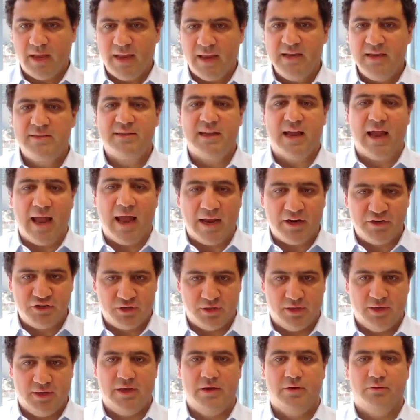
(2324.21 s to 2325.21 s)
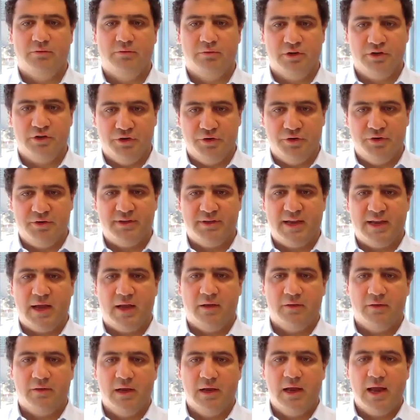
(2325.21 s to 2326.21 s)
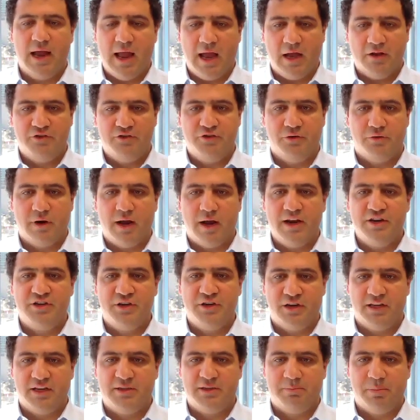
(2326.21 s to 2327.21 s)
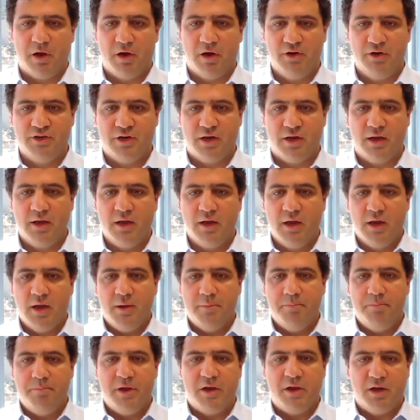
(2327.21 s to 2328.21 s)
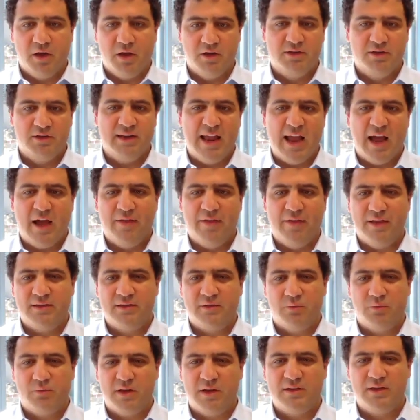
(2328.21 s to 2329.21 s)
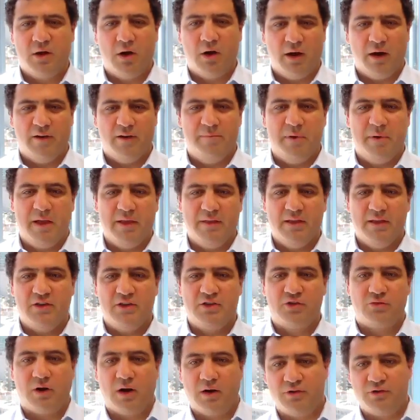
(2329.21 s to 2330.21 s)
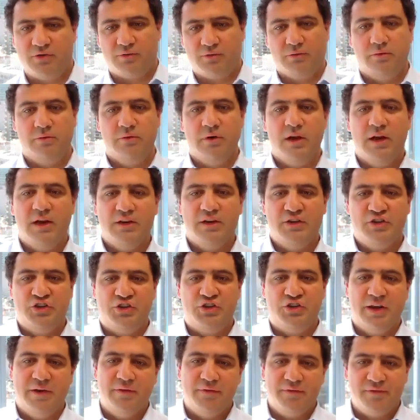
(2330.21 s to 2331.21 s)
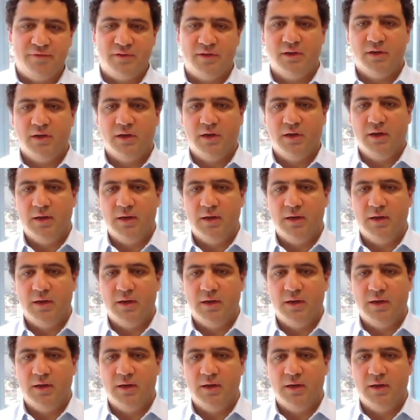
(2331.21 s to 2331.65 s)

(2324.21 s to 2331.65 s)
is to actually reduce our duration exposure, because now there's kind of been this structural shift,